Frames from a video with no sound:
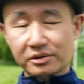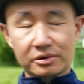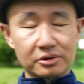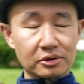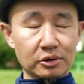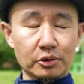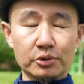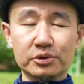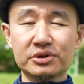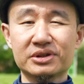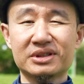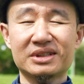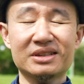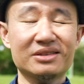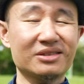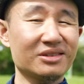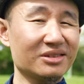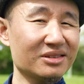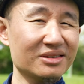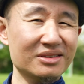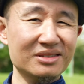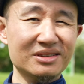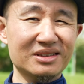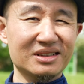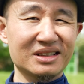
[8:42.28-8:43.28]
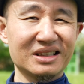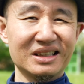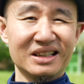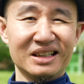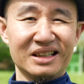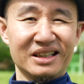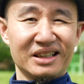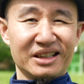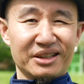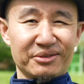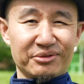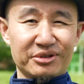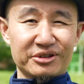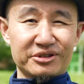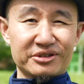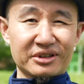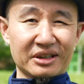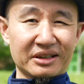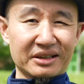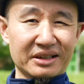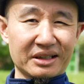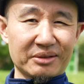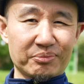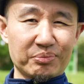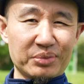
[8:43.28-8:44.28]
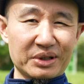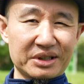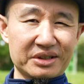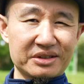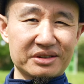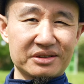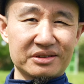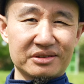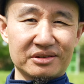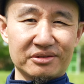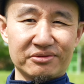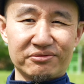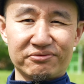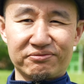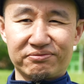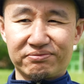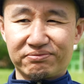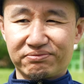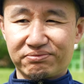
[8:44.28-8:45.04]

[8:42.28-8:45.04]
or close distance if you're trying to get pictures of,